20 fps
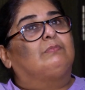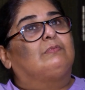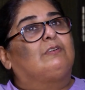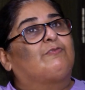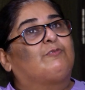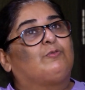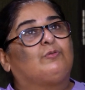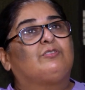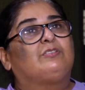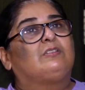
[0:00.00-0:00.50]

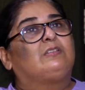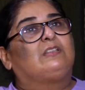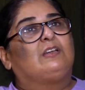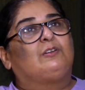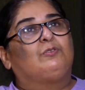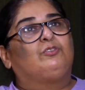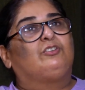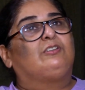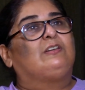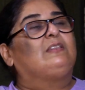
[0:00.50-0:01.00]
of course the
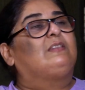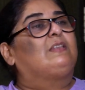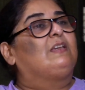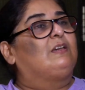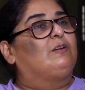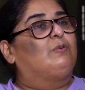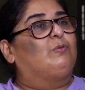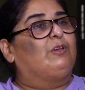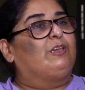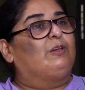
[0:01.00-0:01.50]
Tanushri
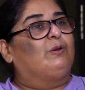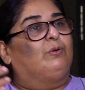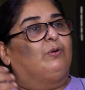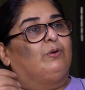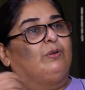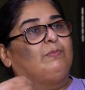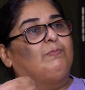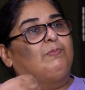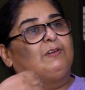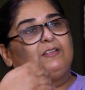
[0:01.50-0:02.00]
thing going
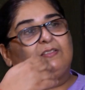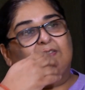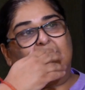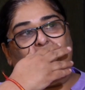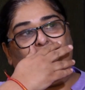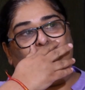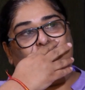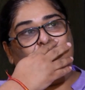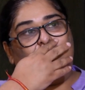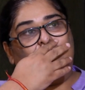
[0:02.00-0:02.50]
on, plus
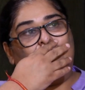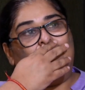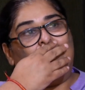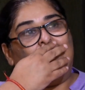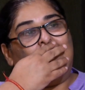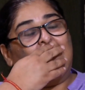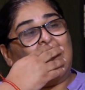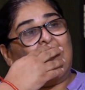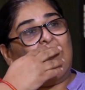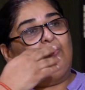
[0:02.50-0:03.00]
there was
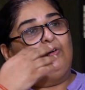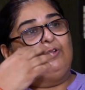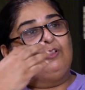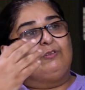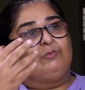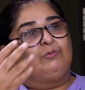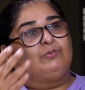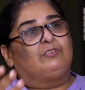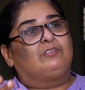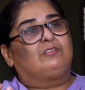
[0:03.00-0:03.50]
all
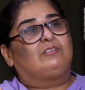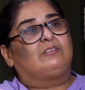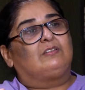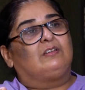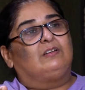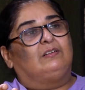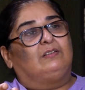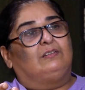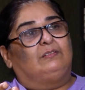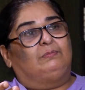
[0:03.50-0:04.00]
those
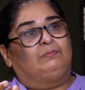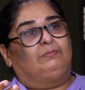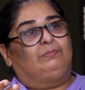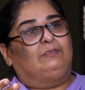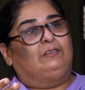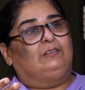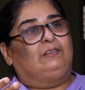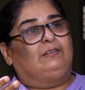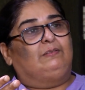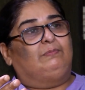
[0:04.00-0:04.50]
uh,
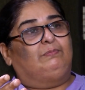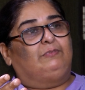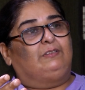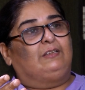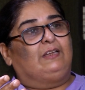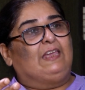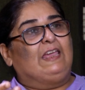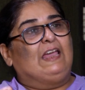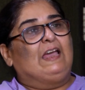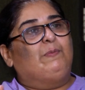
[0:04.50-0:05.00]
uh,
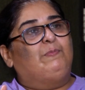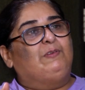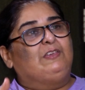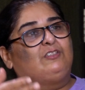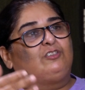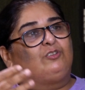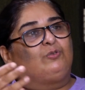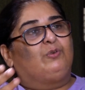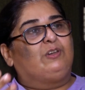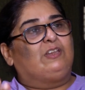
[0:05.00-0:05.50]
the A I B
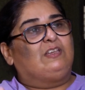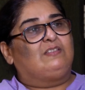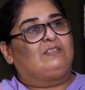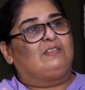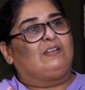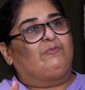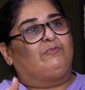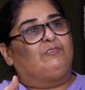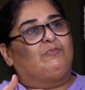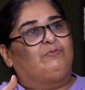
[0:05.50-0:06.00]
stories
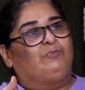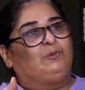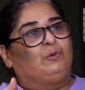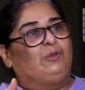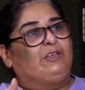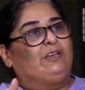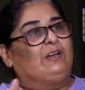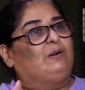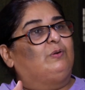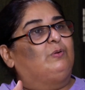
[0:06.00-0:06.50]
that were
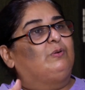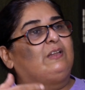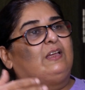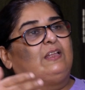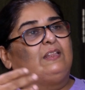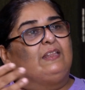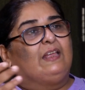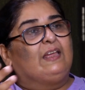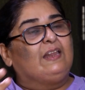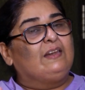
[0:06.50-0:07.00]
flowing out,
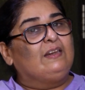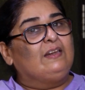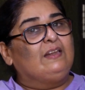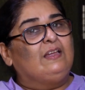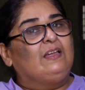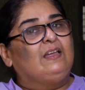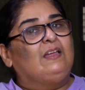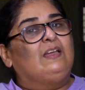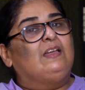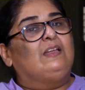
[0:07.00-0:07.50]
and then
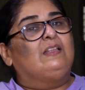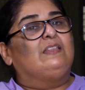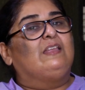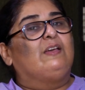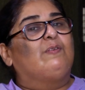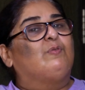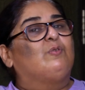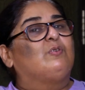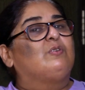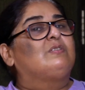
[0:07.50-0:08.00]

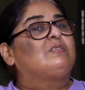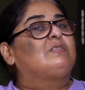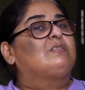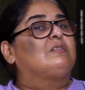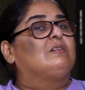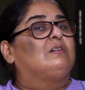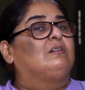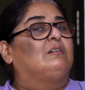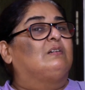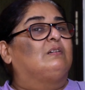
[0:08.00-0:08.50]
there was
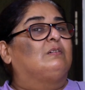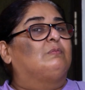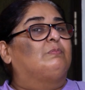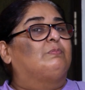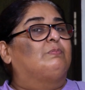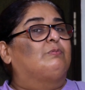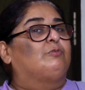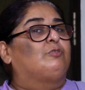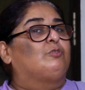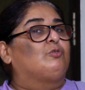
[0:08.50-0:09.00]
uh,
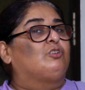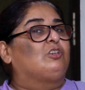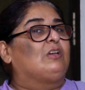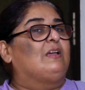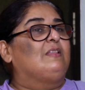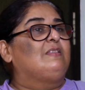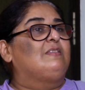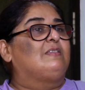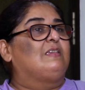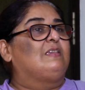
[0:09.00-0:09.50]
Sushant